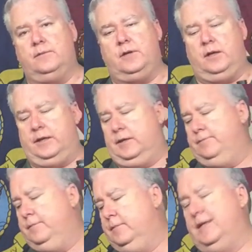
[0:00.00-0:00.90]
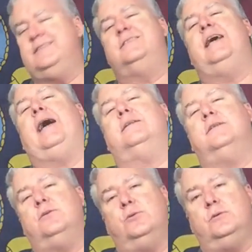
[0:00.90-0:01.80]
Call it it's
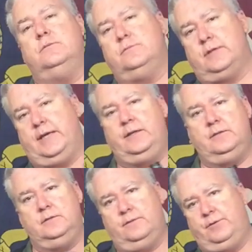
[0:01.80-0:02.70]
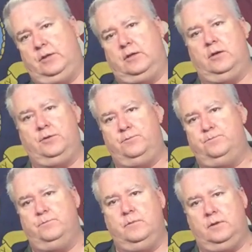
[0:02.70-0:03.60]
tactical, right? You look all the,
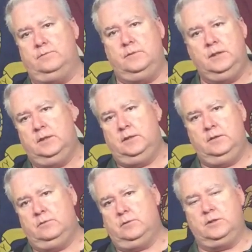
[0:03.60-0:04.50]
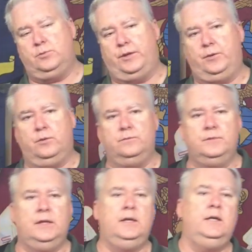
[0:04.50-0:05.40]
looks really cool.
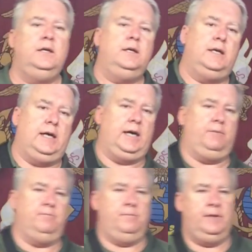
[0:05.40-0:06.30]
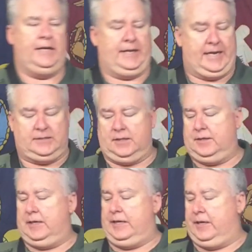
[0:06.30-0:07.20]
It has
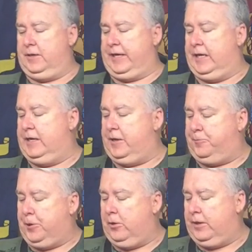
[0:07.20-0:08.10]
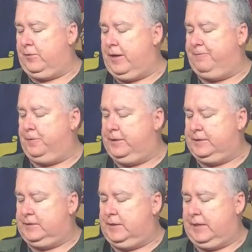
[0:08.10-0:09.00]
another pro on the rifle
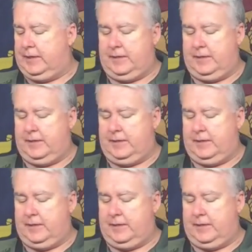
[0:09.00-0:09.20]
is